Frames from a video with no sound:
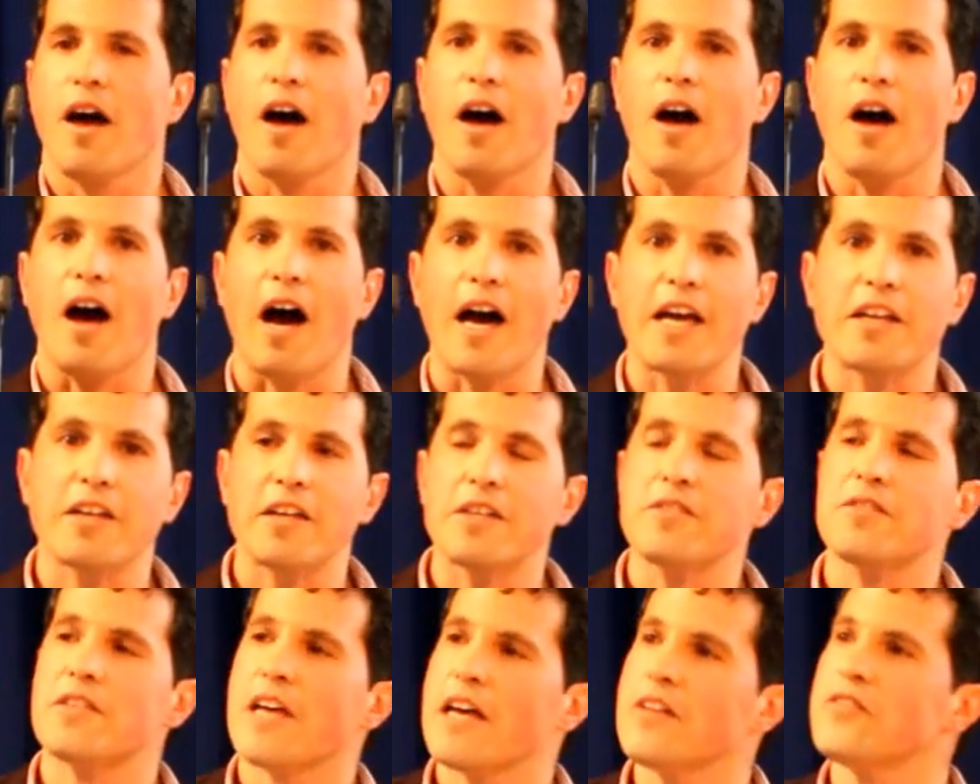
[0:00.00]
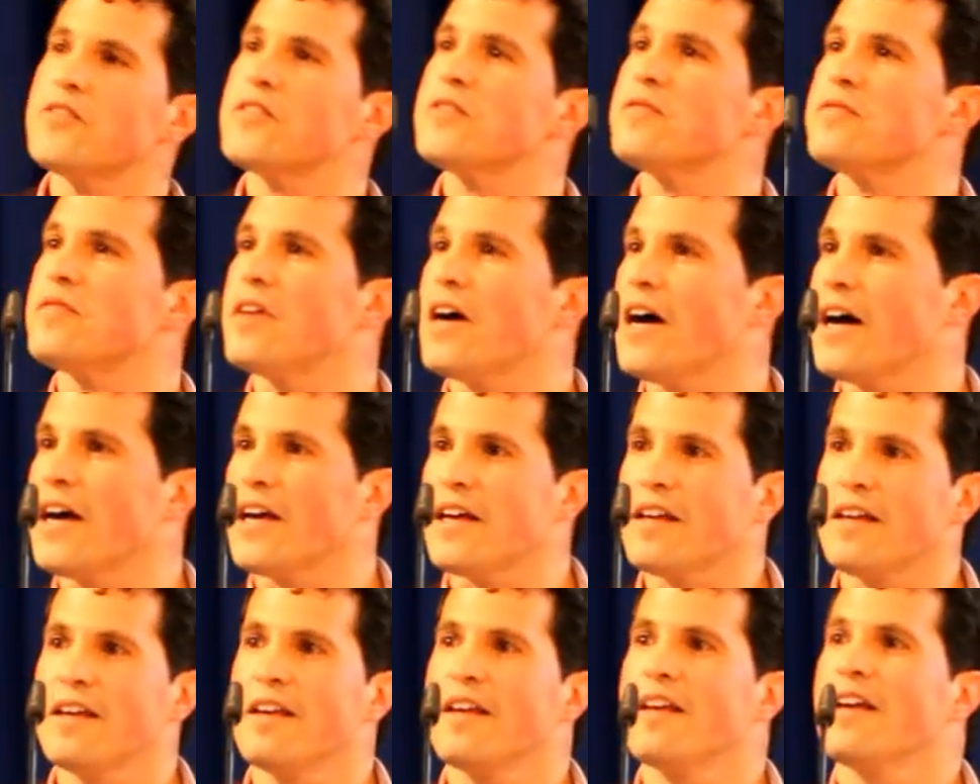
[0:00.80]
I can
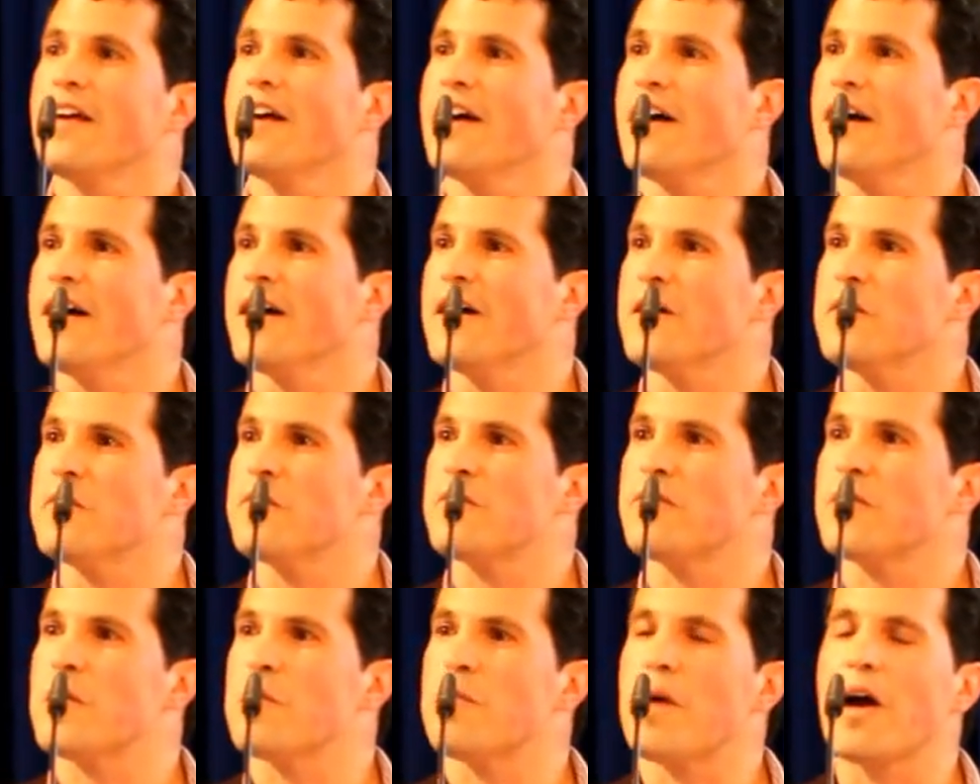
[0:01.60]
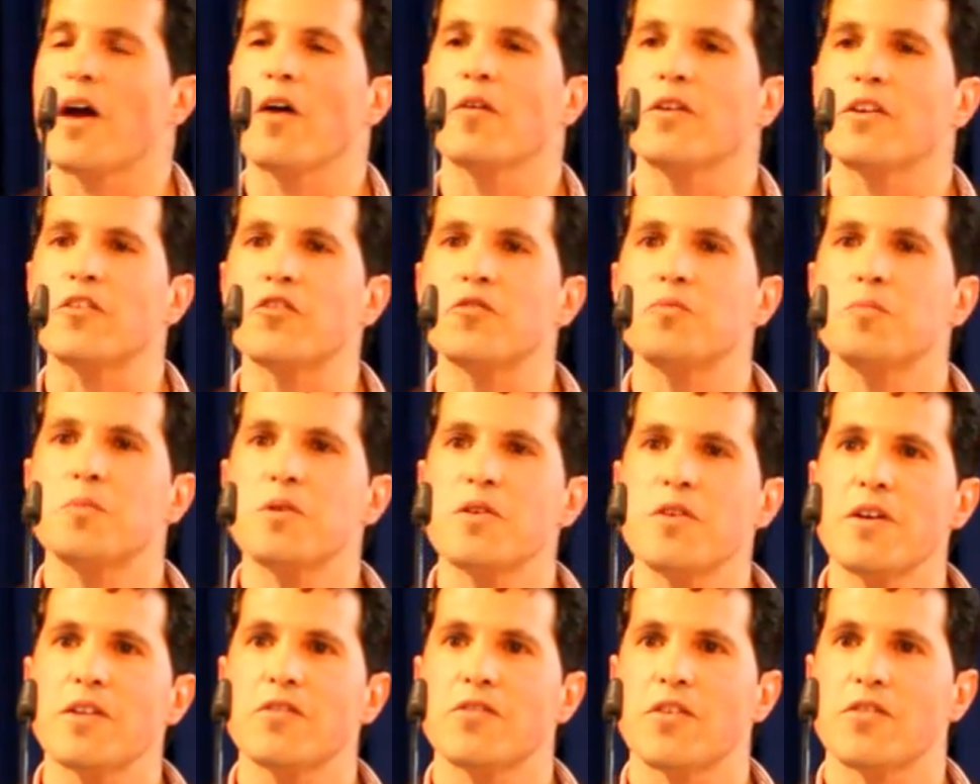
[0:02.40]
testify from my own
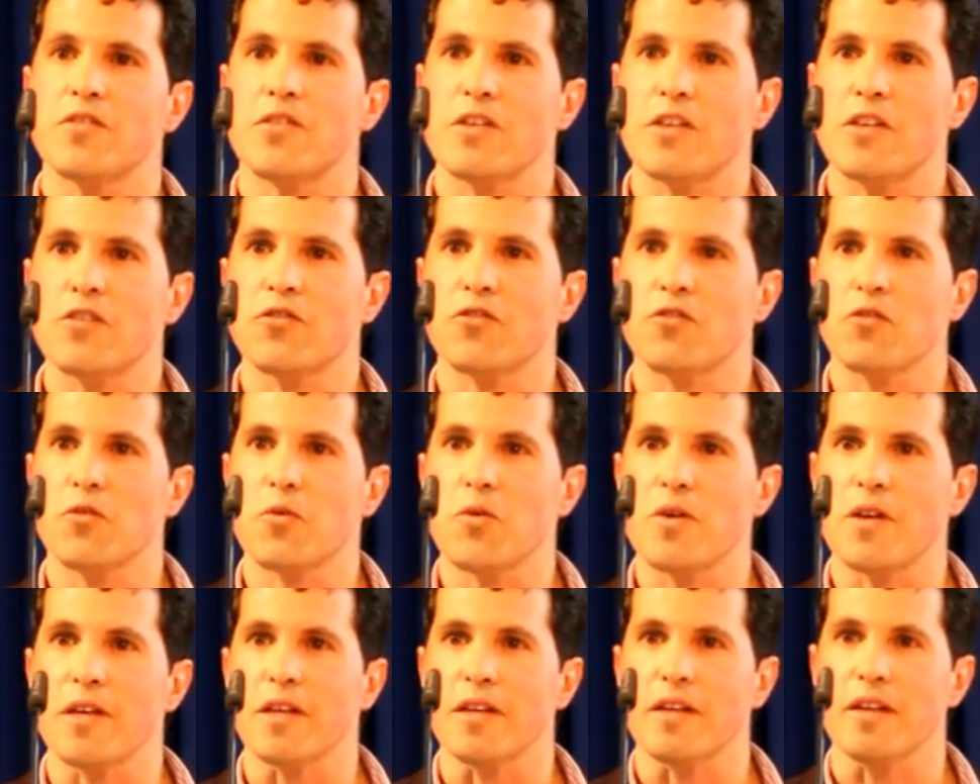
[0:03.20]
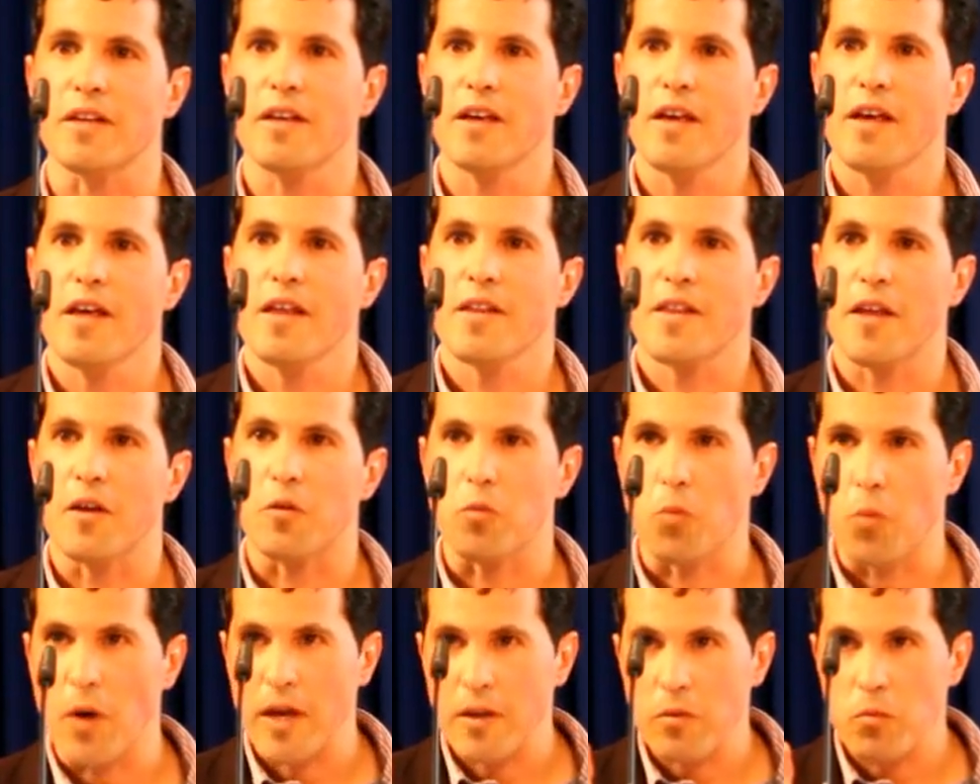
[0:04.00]
experience as a historian
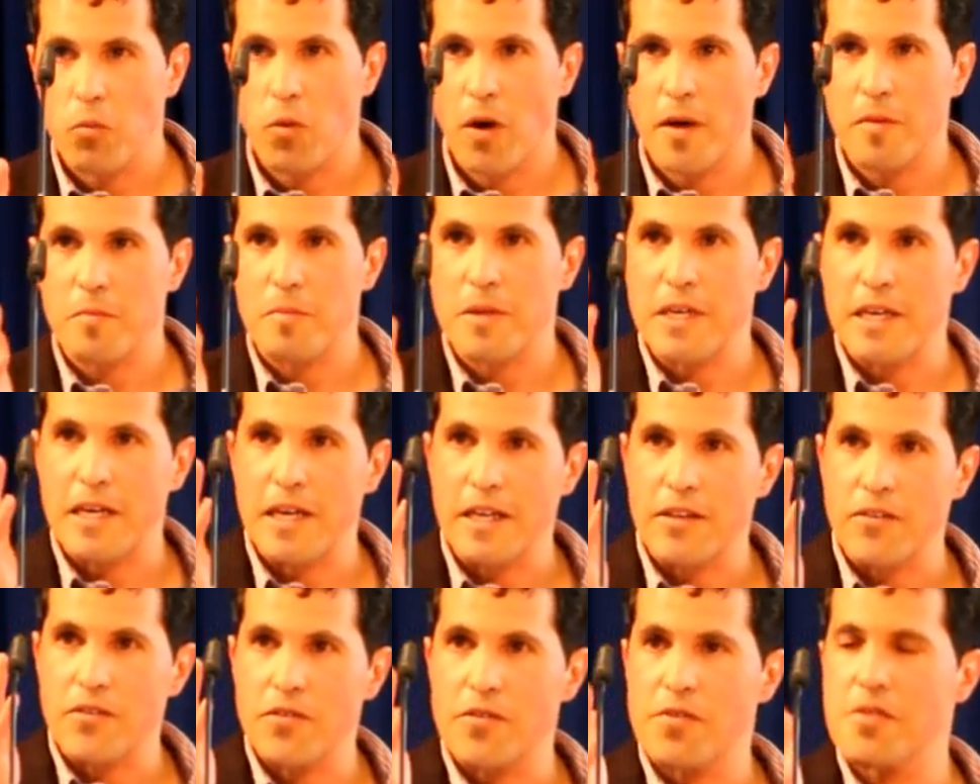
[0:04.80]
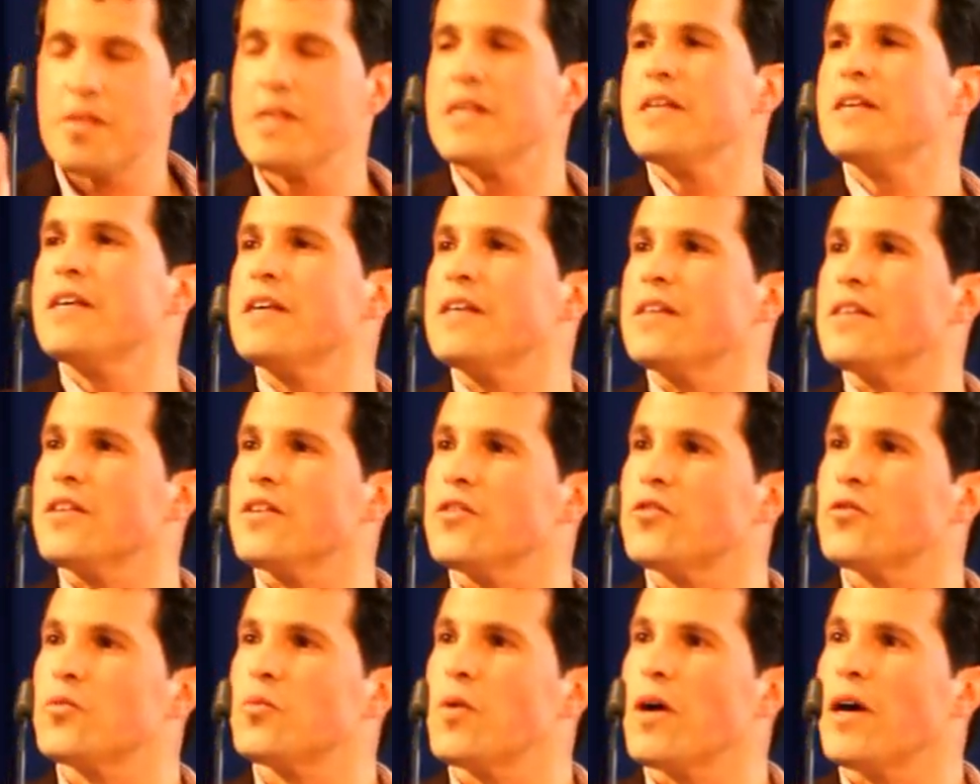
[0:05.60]
that when one begins thinking
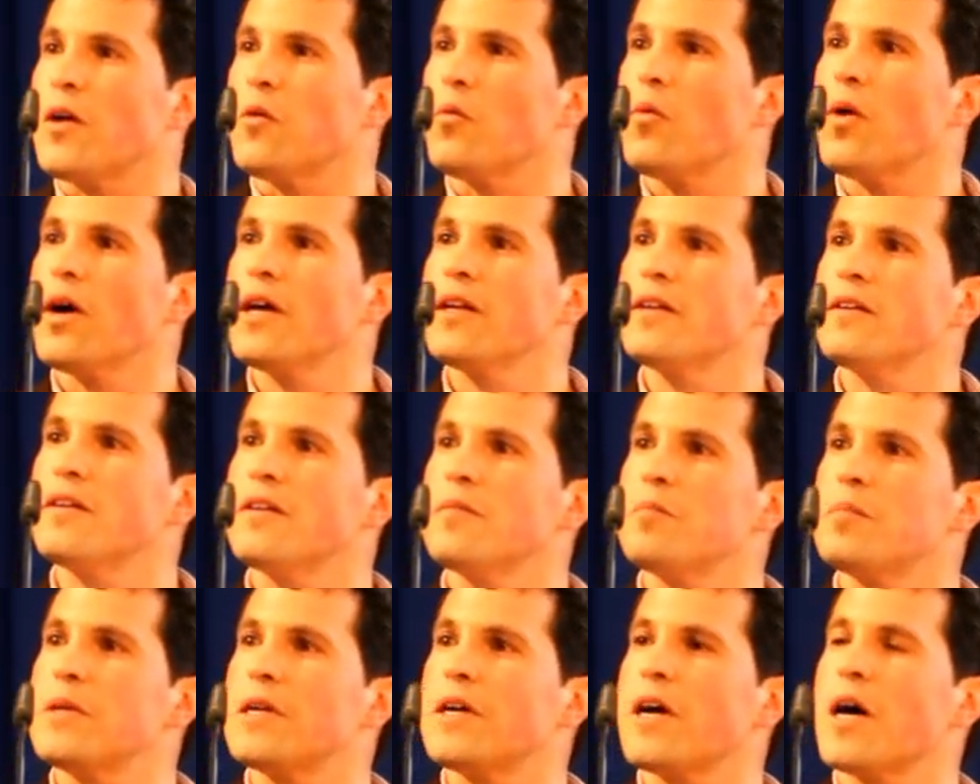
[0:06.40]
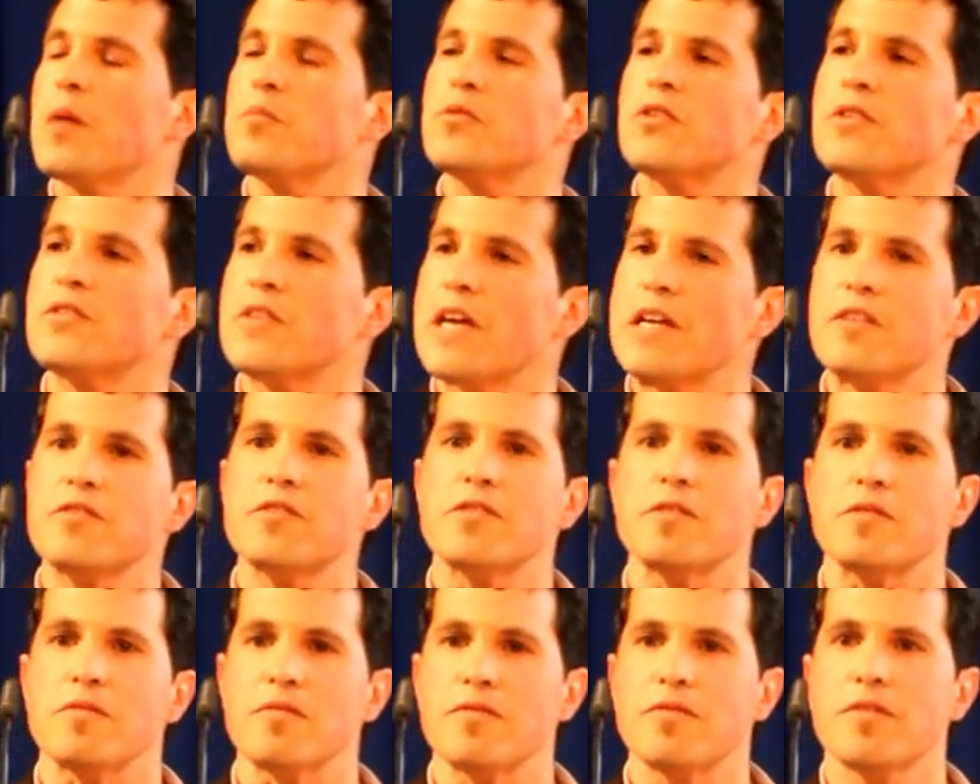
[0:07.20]
this way, one becomes
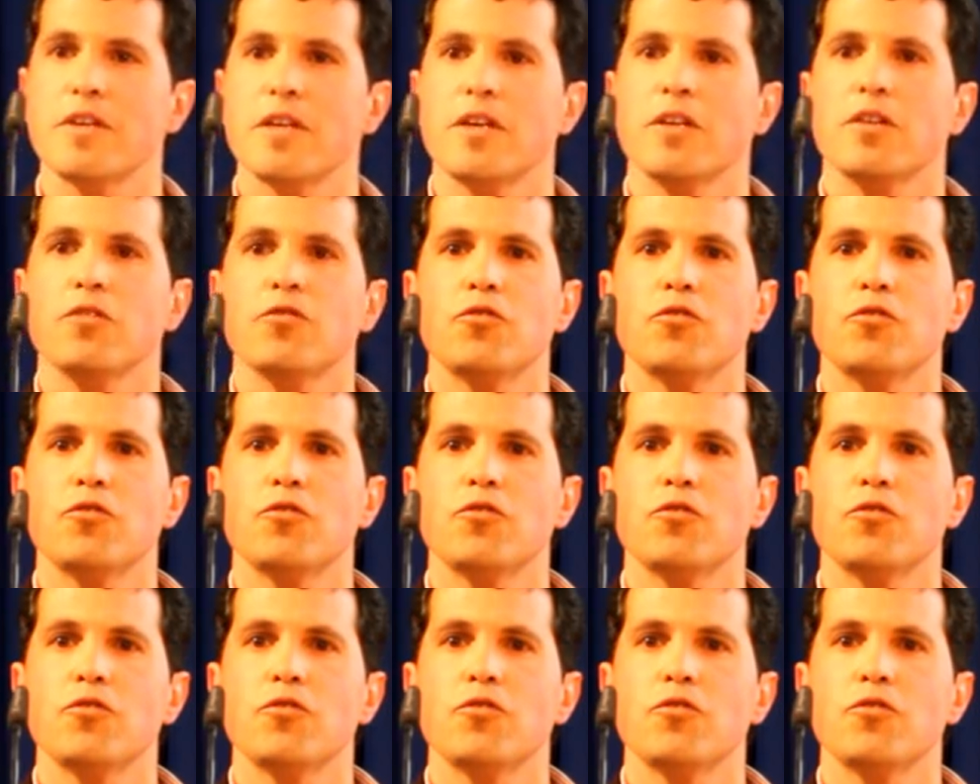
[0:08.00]
attentive